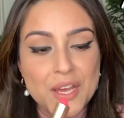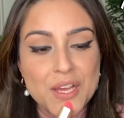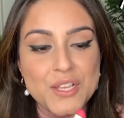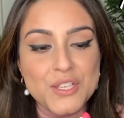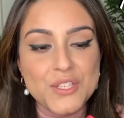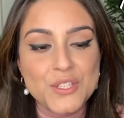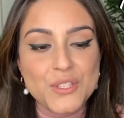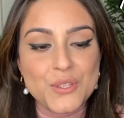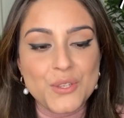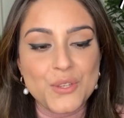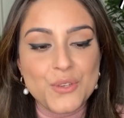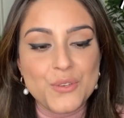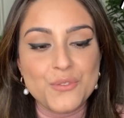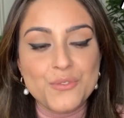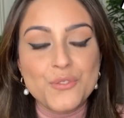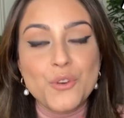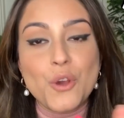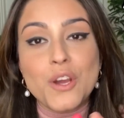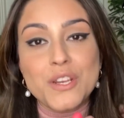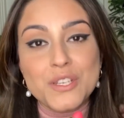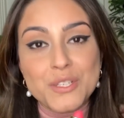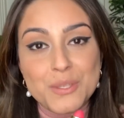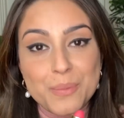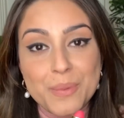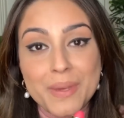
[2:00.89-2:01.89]
So you've
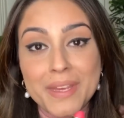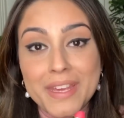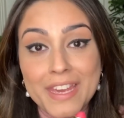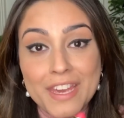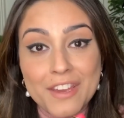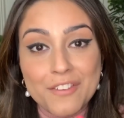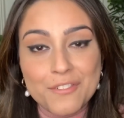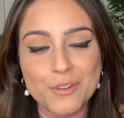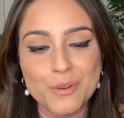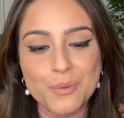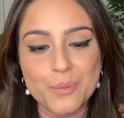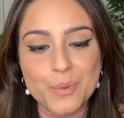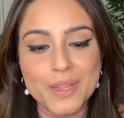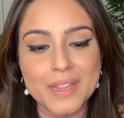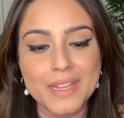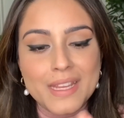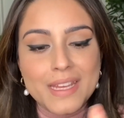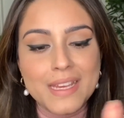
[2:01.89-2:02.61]
got to be careful with